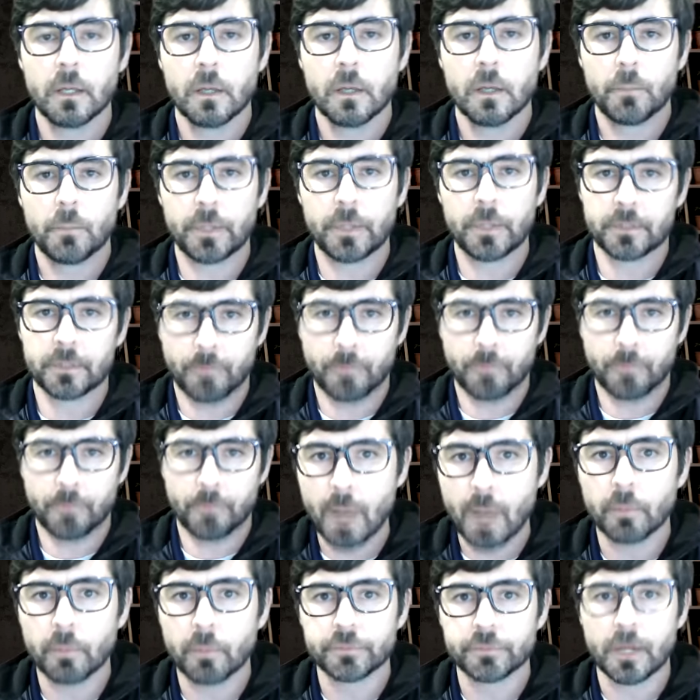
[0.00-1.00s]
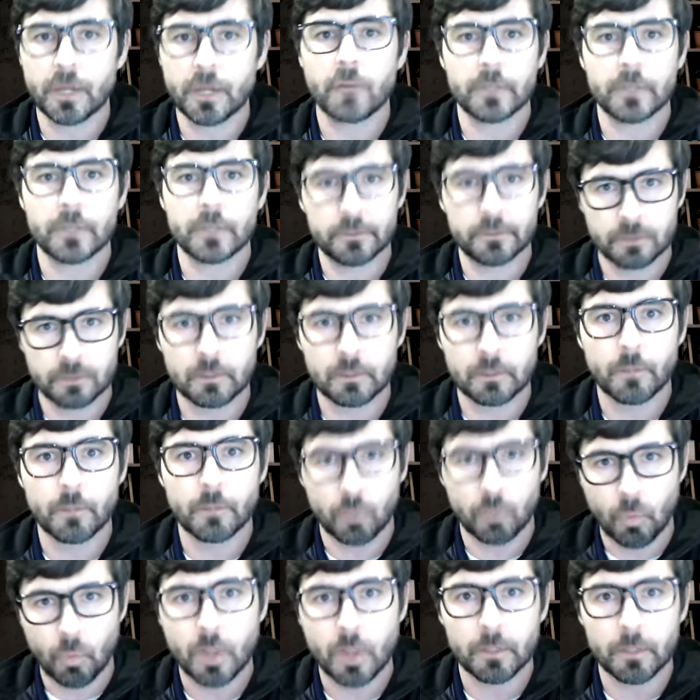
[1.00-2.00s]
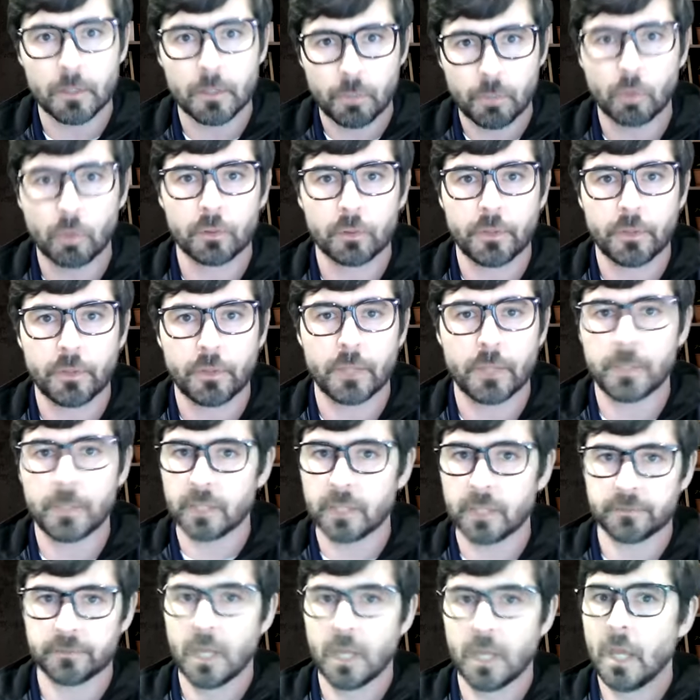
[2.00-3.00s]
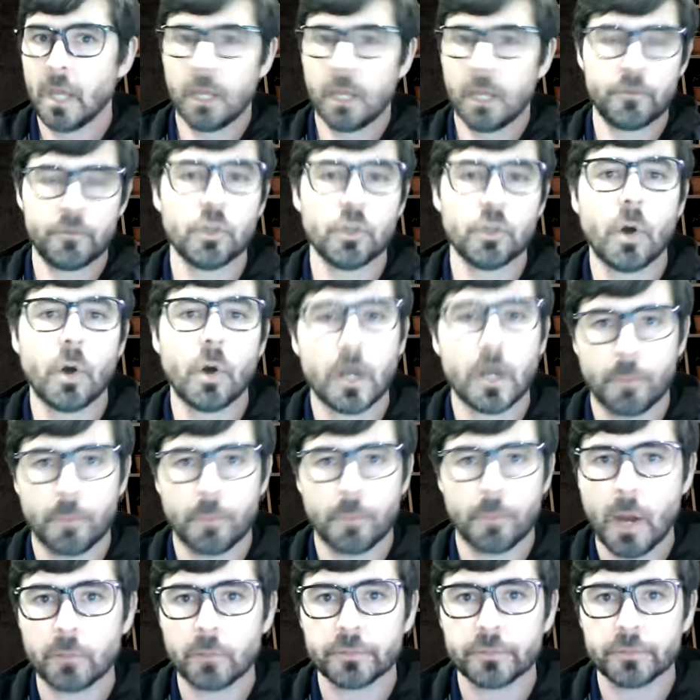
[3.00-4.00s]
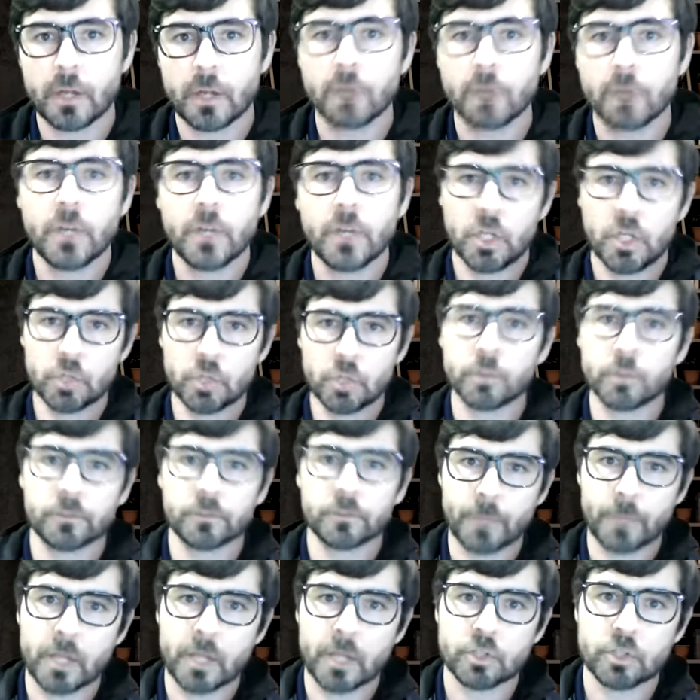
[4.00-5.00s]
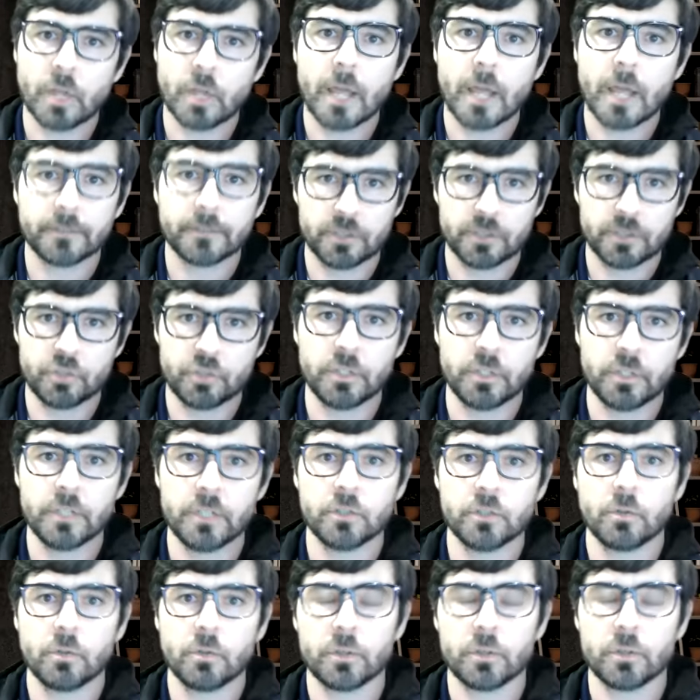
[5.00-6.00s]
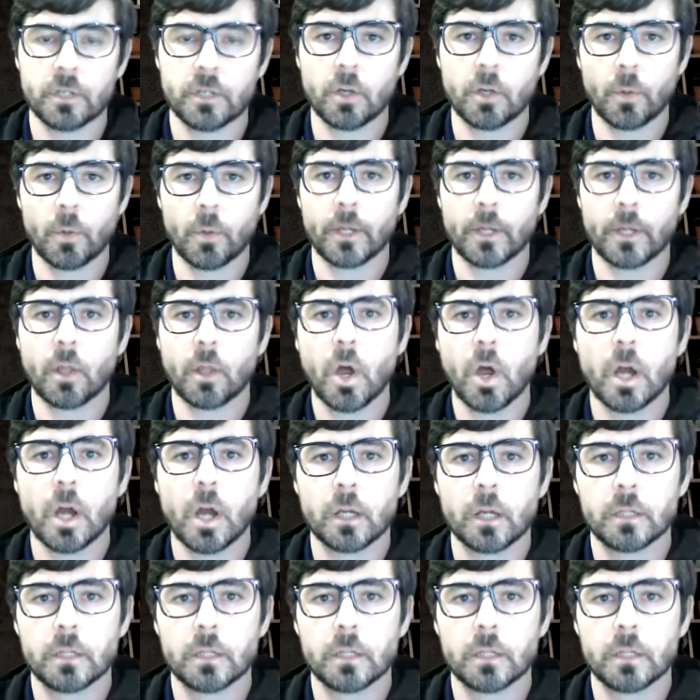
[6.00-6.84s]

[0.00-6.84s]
but the problem solving is the number one important thing, because if you know how to problem solve, you can specialize as you need to going along.